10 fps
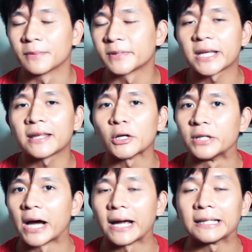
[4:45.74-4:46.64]
Some say that your
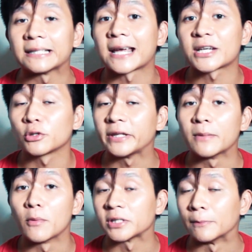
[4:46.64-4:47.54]
diet is actually the
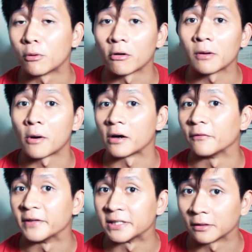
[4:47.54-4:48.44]
most important part
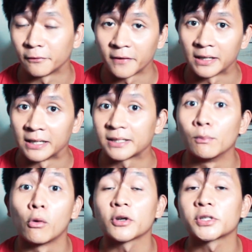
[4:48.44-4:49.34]
of physical physical
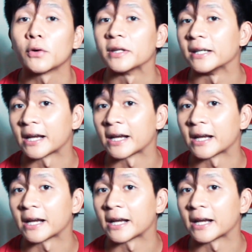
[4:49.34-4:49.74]
fitness, more so than